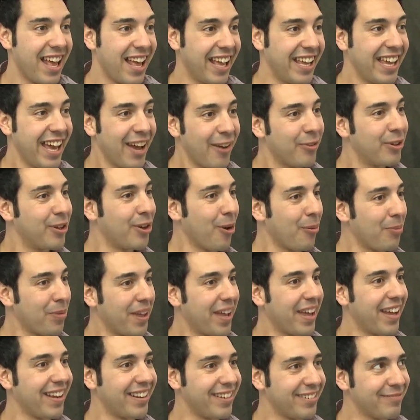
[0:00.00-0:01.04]
yeah, we hope
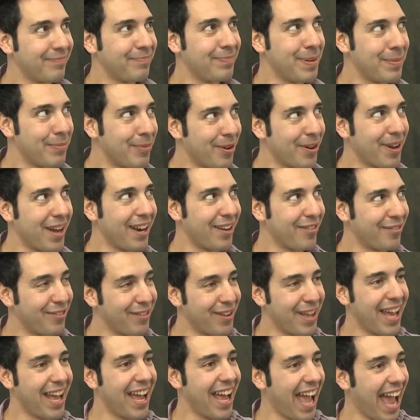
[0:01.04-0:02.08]
that people kind of
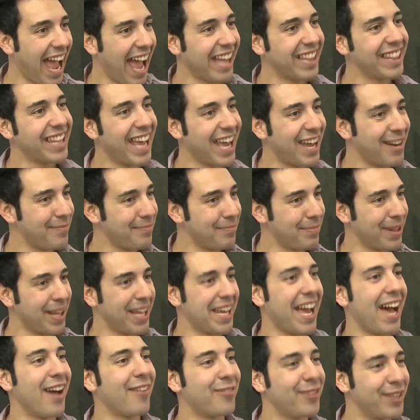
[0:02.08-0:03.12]
had that
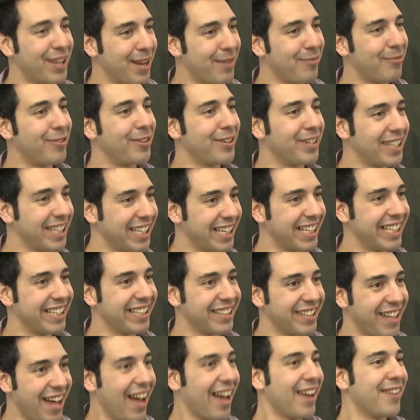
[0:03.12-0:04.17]
play out for them really
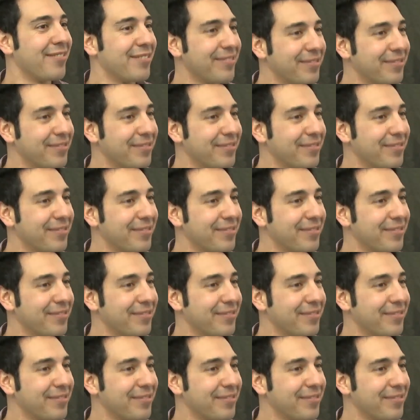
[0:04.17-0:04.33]
live.